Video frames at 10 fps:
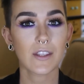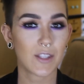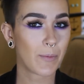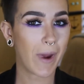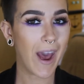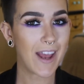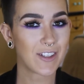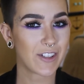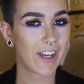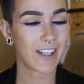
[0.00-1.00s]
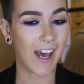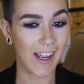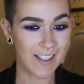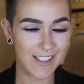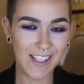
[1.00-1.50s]
So my eyes are done,
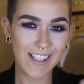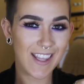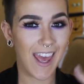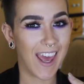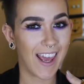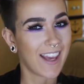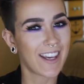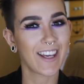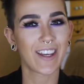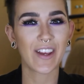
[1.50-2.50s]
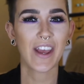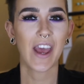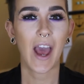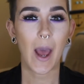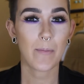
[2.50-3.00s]
guys. Yay.
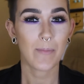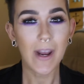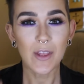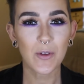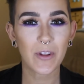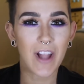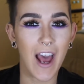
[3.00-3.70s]
I made it through the